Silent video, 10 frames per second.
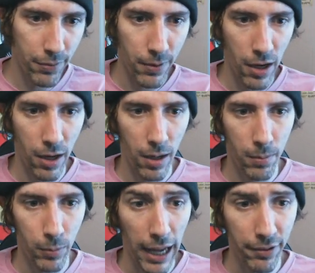
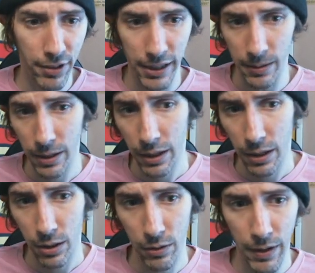from last year,
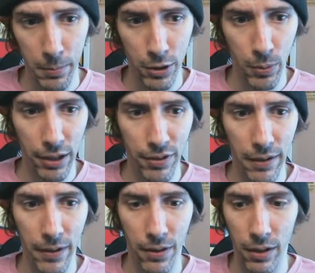November twenty-seventh